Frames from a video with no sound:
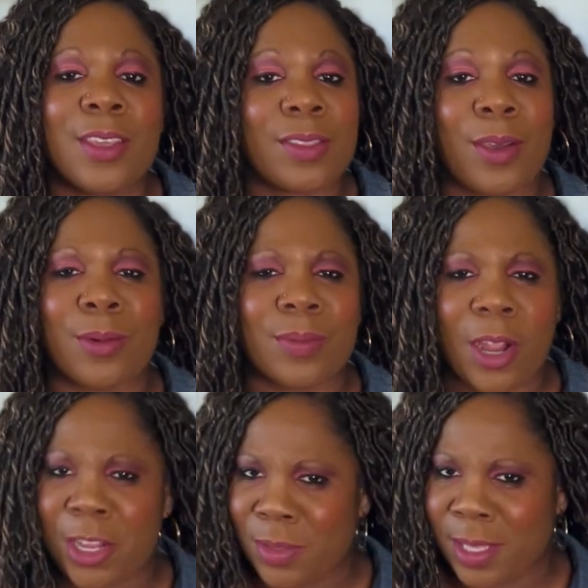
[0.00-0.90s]
So,
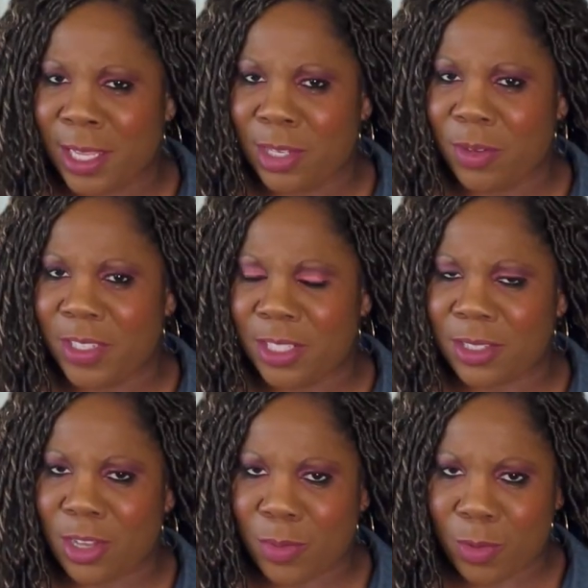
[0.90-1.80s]
are you thinking of moving to
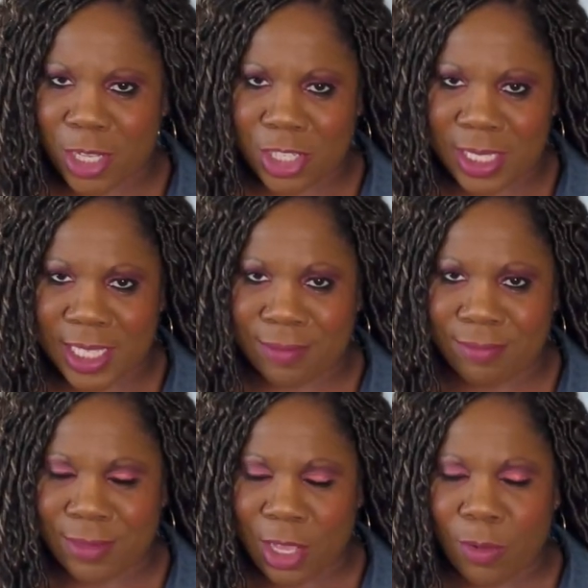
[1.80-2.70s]
Tacoma, Washington?
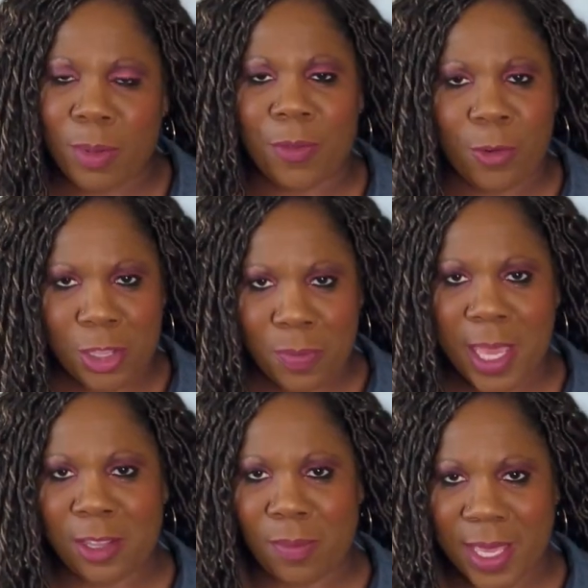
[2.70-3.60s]
Well, before you
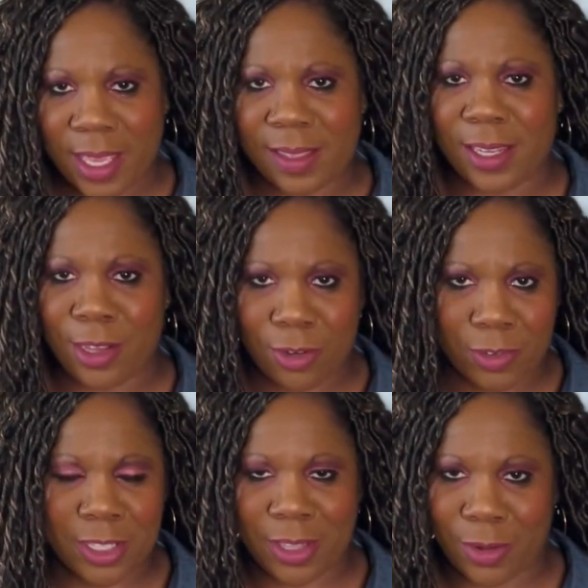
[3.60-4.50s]
pack your bags and head
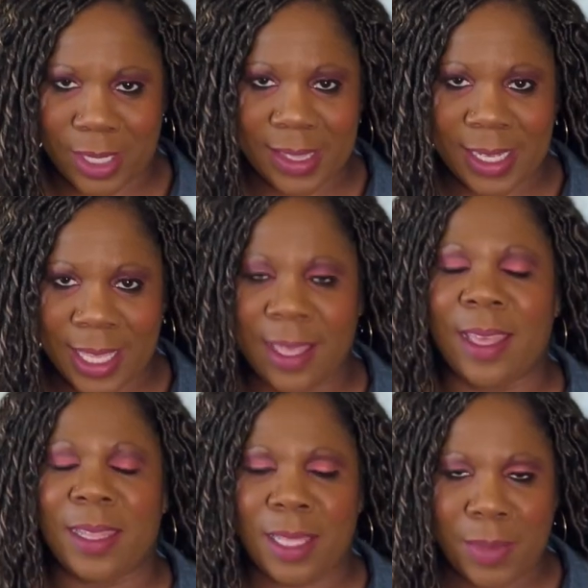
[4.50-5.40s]
over to the Grit City,
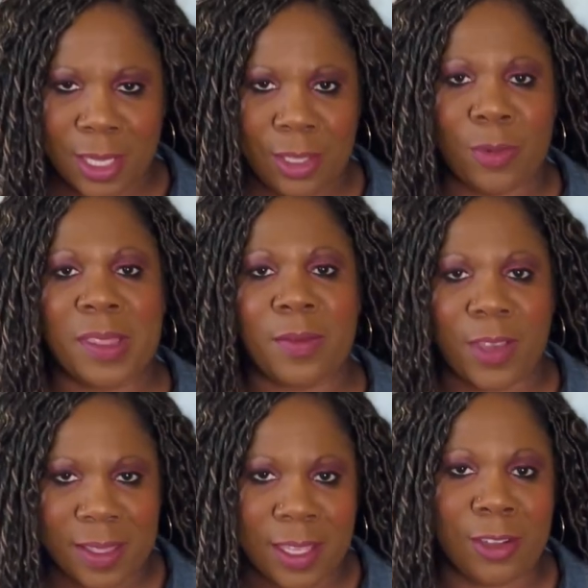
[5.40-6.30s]
let me hit you with some
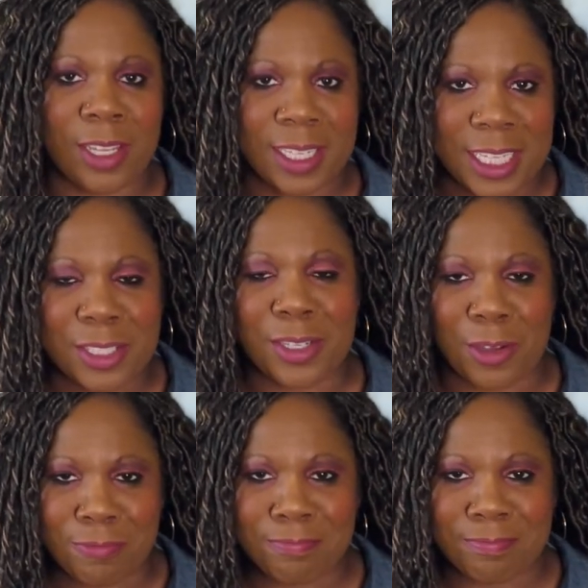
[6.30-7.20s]
facts that you're going to need to
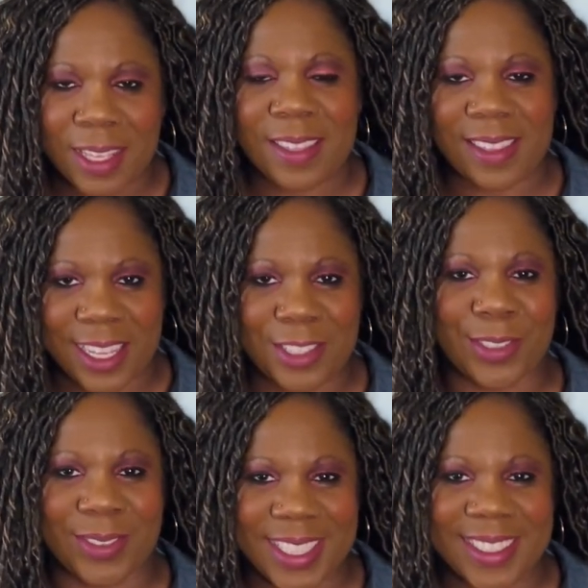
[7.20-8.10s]
know. Stay
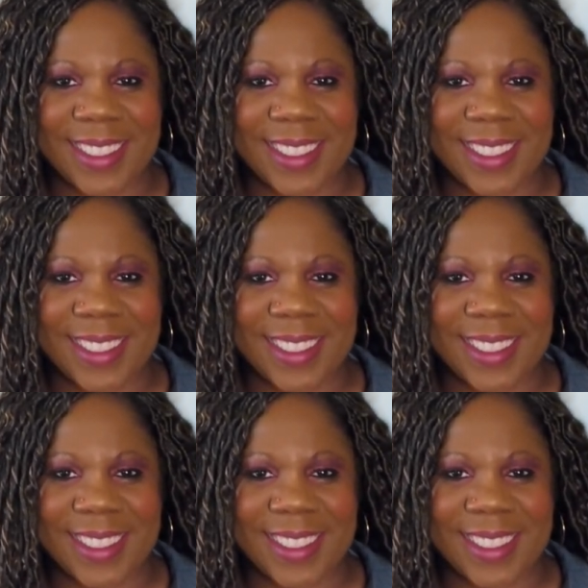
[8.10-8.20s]
tuned.